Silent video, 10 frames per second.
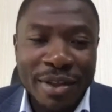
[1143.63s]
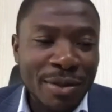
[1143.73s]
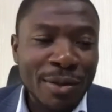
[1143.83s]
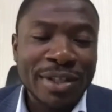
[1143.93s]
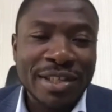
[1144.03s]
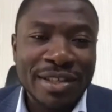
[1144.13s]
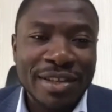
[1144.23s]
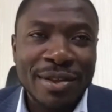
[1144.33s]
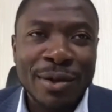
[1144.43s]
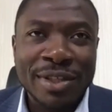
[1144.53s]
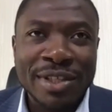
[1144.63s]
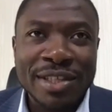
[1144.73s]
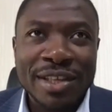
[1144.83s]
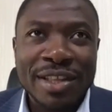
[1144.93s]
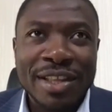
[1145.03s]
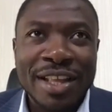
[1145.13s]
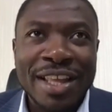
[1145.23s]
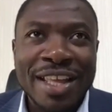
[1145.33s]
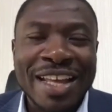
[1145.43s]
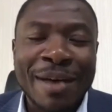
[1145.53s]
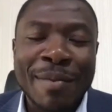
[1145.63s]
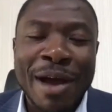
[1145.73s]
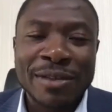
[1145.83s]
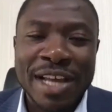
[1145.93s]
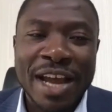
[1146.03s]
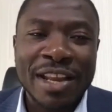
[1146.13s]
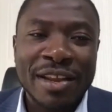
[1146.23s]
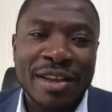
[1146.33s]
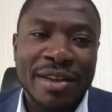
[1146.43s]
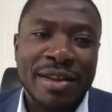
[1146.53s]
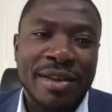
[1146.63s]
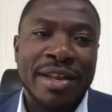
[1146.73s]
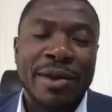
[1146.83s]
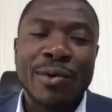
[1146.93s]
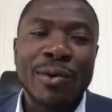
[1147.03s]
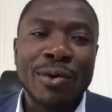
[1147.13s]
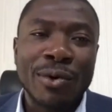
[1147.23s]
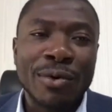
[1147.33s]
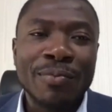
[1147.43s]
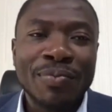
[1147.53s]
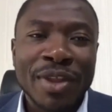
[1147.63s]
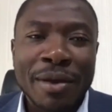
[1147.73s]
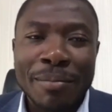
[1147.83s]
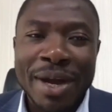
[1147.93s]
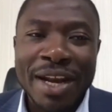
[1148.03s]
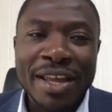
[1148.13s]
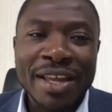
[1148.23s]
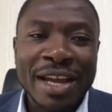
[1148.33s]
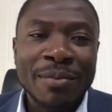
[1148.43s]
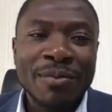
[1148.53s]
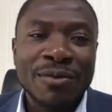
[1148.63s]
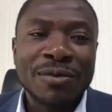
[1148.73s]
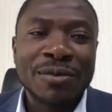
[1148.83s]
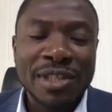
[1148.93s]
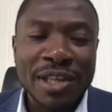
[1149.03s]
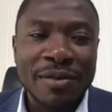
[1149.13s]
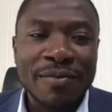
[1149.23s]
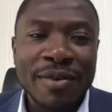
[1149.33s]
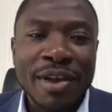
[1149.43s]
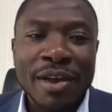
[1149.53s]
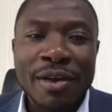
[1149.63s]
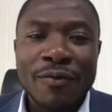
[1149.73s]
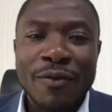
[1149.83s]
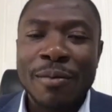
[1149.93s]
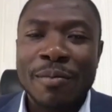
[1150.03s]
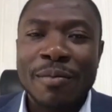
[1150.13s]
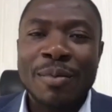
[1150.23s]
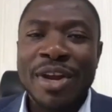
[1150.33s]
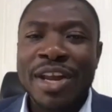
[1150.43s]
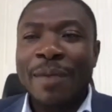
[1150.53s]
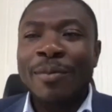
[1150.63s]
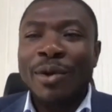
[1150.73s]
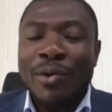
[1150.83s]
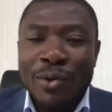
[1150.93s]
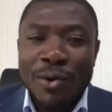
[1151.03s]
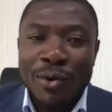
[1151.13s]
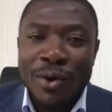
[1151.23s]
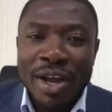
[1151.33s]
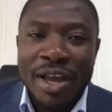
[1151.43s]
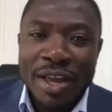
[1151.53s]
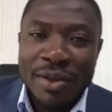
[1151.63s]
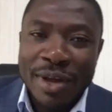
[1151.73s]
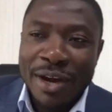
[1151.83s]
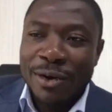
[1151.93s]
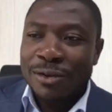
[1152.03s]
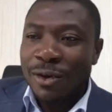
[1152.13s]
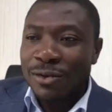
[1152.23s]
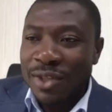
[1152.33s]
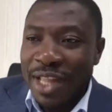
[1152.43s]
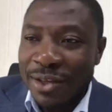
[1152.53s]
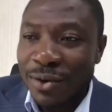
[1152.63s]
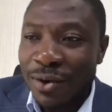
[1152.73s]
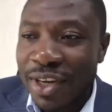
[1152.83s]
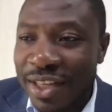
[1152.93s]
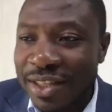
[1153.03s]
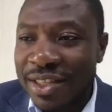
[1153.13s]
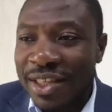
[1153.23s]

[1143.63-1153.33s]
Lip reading: not income outside the cocoa, but the income you receive from bringing up the cocoa, you are not also taxed on it.